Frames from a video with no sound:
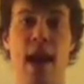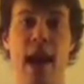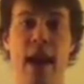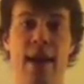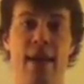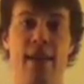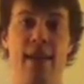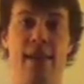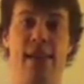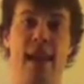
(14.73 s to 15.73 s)
and
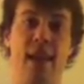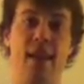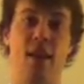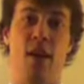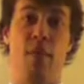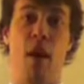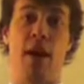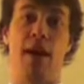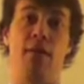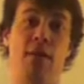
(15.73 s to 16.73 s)
the second are
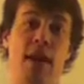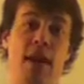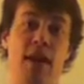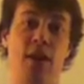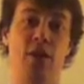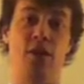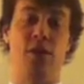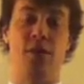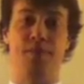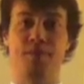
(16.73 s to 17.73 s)
market-related
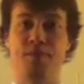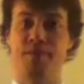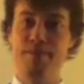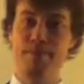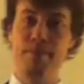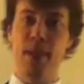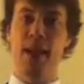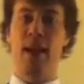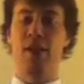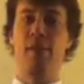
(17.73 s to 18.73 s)
issues.
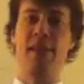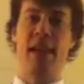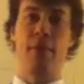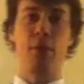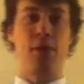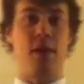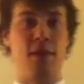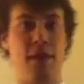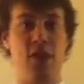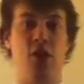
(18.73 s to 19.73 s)
Now, some examples
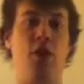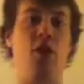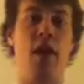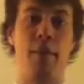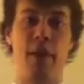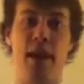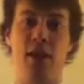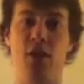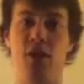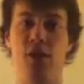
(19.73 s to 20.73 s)
of internal company
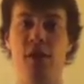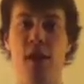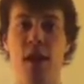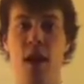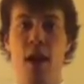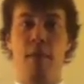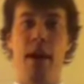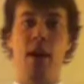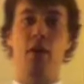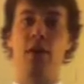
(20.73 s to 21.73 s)
issues
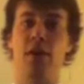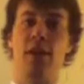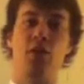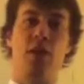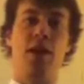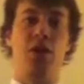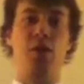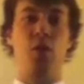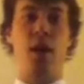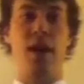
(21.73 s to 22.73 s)
might include a
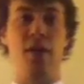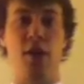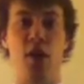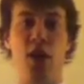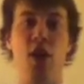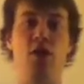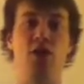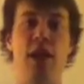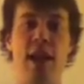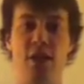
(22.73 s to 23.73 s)
situation where there are
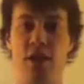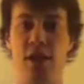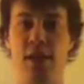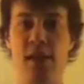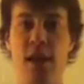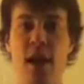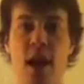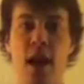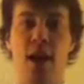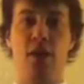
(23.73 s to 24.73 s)
negotiations
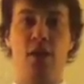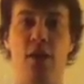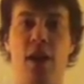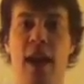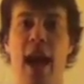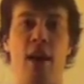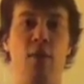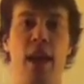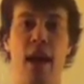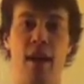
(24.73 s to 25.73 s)
concerning
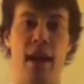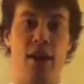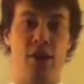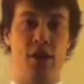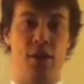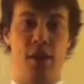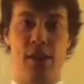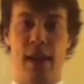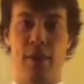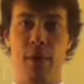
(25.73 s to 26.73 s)
equity allocations, for
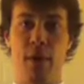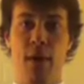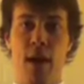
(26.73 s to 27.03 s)
example.